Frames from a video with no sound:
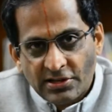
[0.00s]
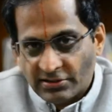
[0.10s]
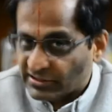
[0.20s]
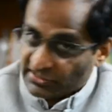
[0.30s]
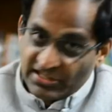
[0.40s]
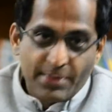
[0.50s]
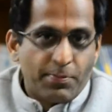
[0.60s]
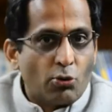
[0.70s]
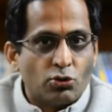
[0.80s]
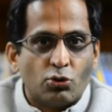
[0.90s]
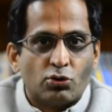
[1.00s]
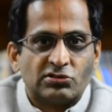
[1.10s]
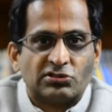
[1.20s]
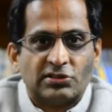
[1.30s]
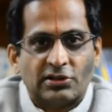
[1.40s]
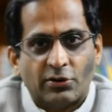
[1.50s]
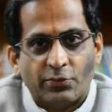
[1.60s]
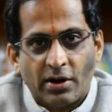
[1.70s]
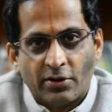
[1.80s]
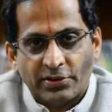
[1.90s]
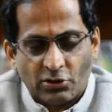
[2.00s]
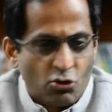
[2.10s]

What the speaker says: They sleep outdoors with a